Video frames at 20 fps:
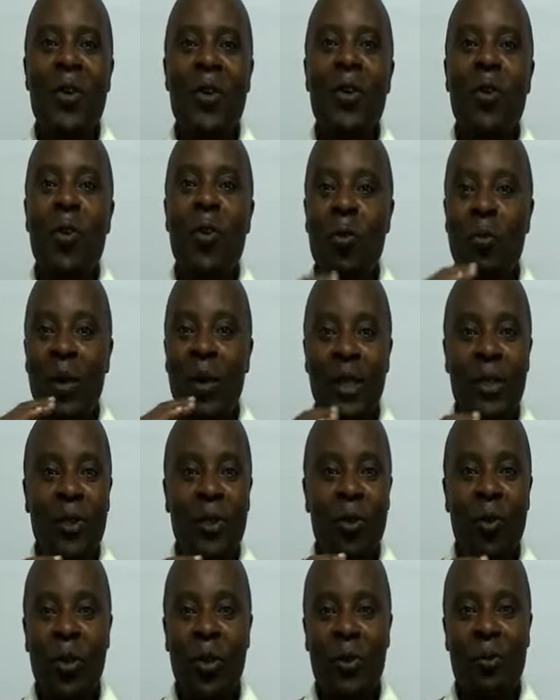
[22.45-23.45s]
you must
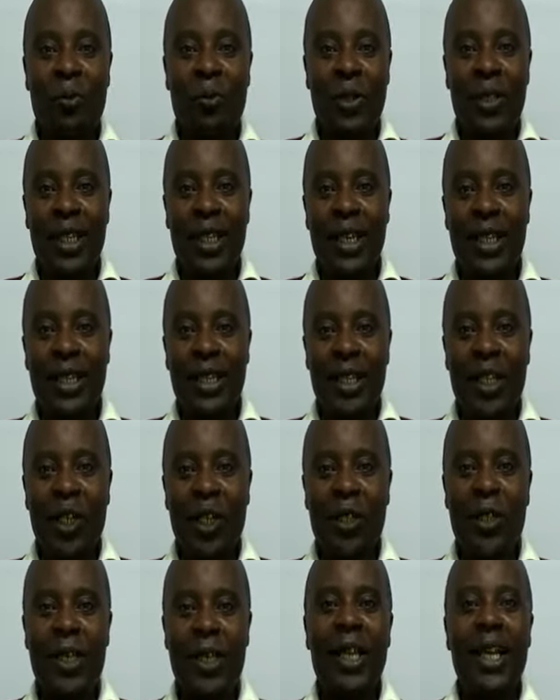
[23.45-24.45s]
always present
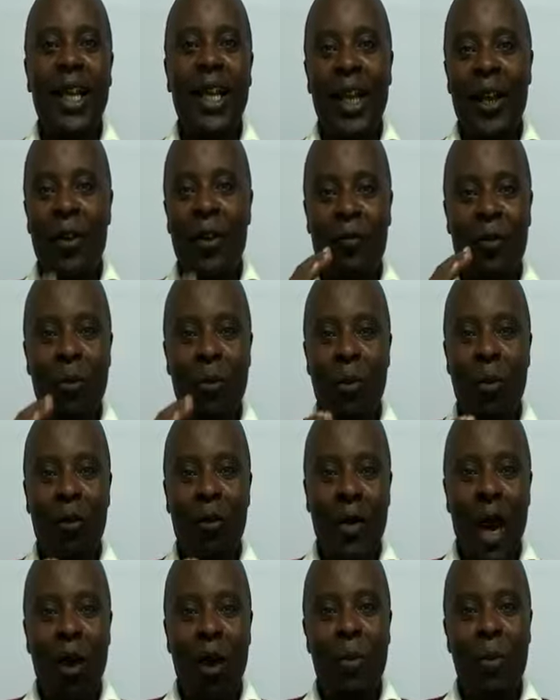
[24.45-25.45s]
it in the form
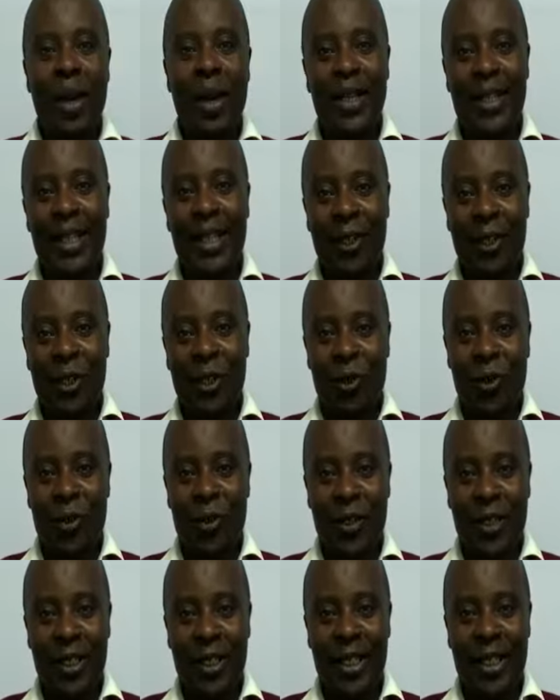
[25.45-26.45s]
of how many
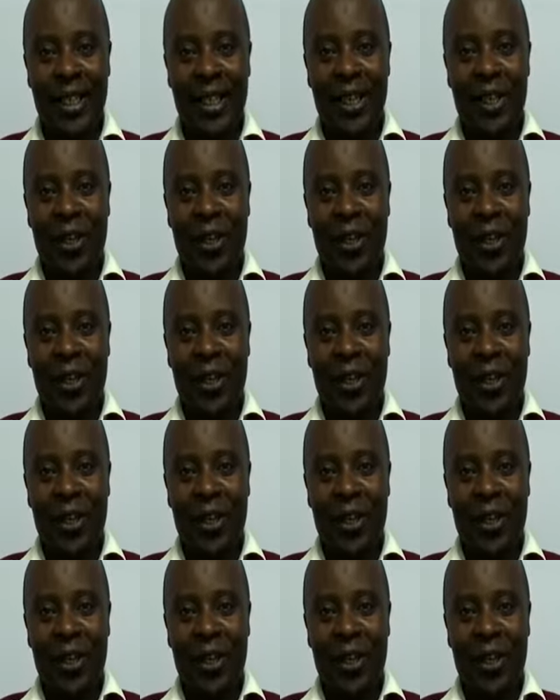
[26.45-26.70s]
sections.